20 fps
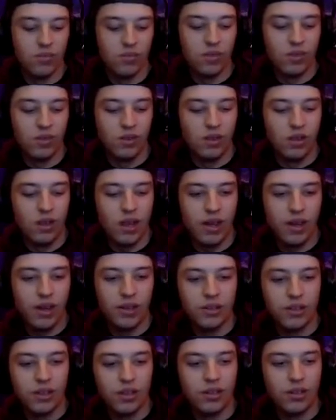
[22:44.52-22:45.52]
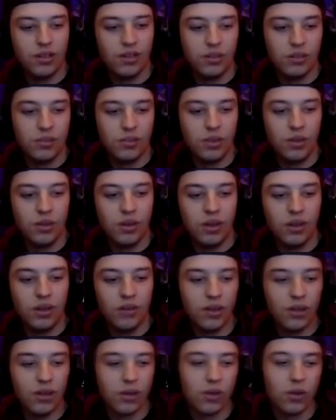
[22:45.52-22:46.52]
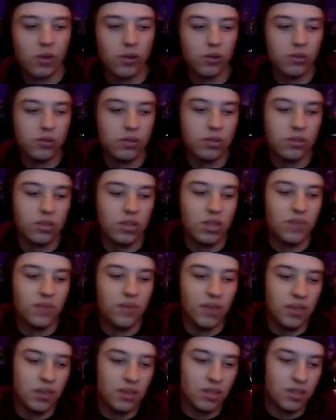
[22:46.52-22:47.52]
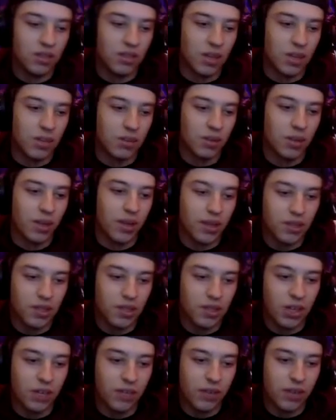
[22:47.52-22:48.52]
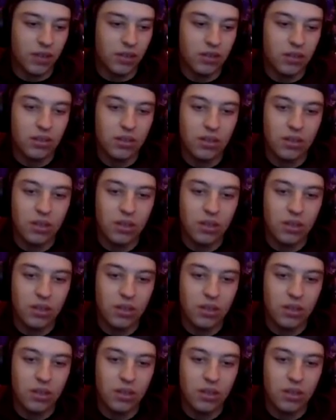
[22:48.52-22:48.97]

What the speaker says: lies on the ability of the Colts defense to stop the Lions offense.